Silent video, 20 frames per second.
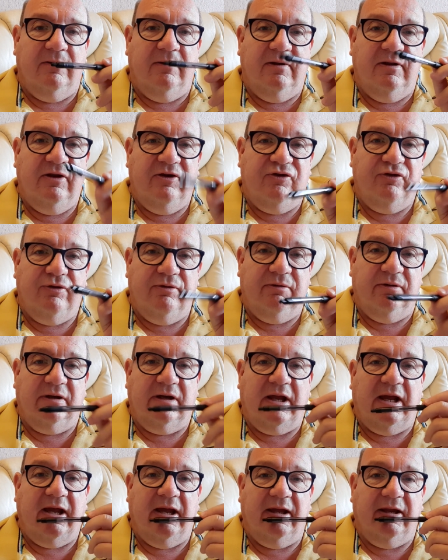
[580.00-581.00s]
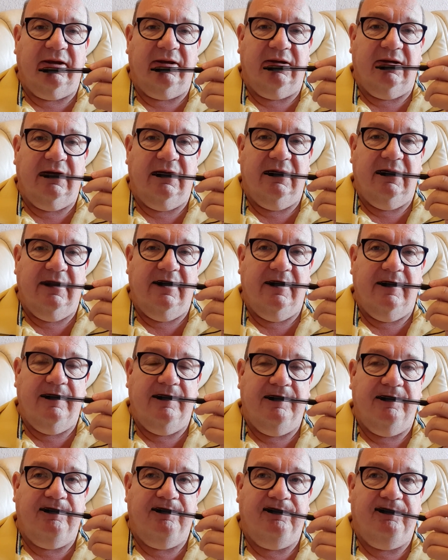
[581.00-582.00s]
issue in hand.
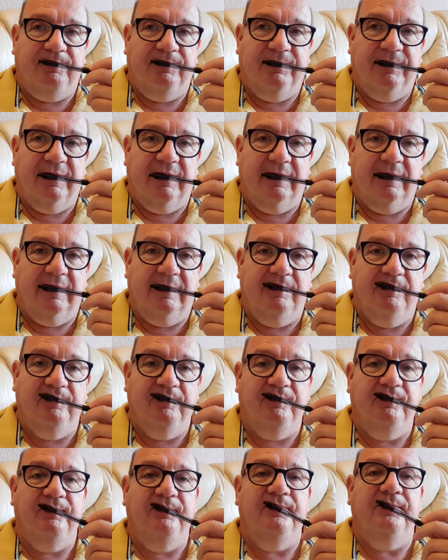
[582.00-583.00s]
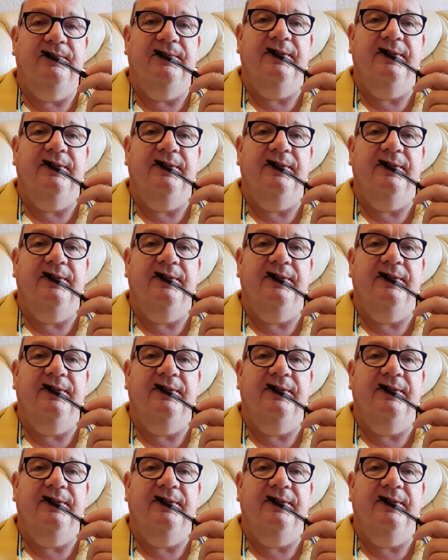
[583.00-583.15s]
Mm.